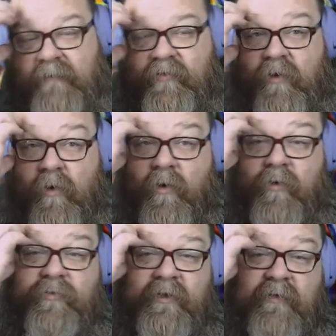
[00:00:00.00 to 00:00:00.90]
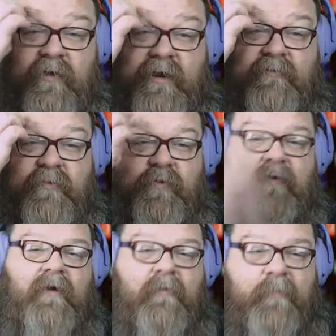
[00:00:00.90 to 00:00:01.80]
the whole thing where you have to
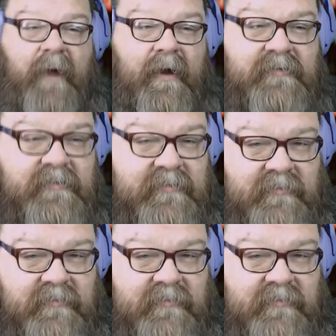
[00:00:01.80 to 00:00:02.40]
program bots